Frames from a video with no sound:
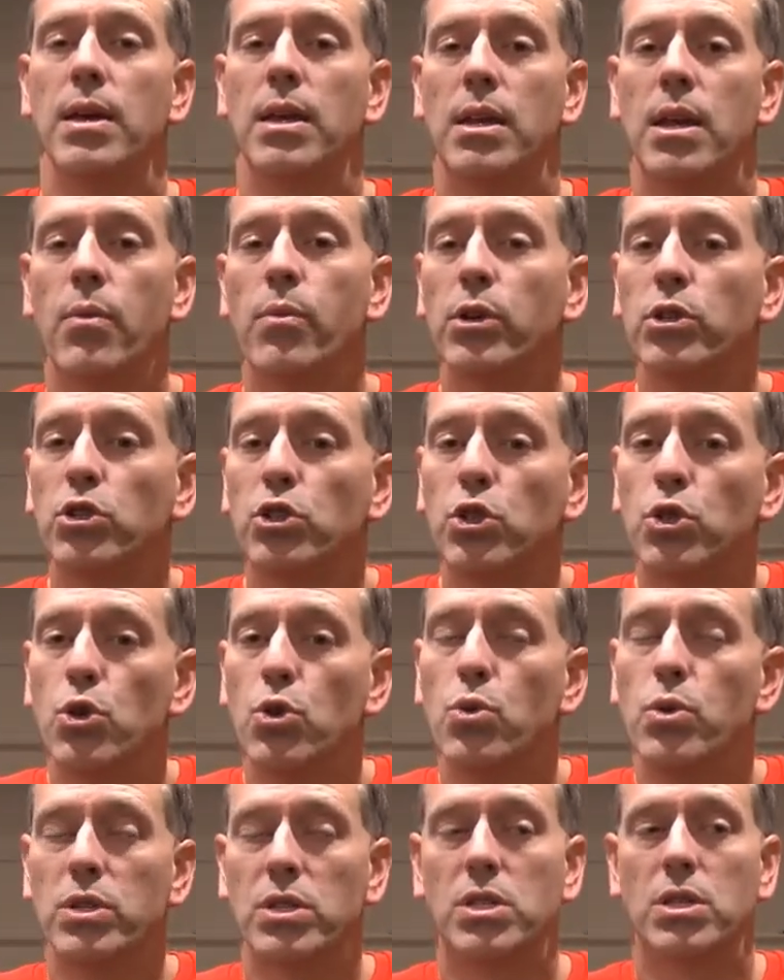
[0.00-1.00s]
Number
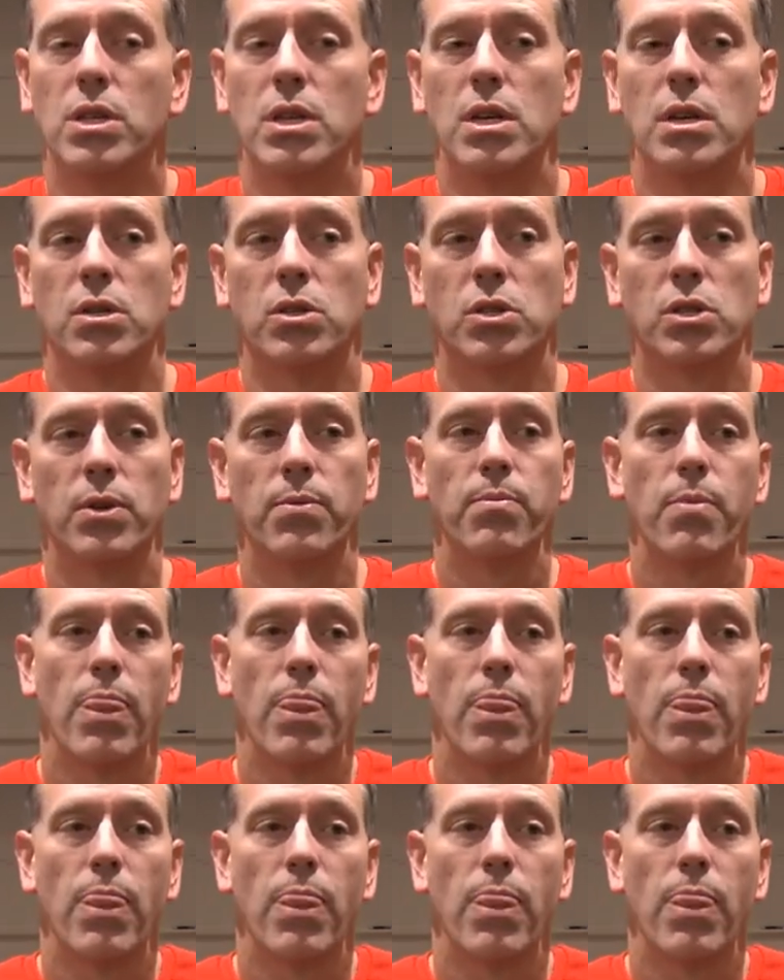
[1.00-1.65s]
2 is this,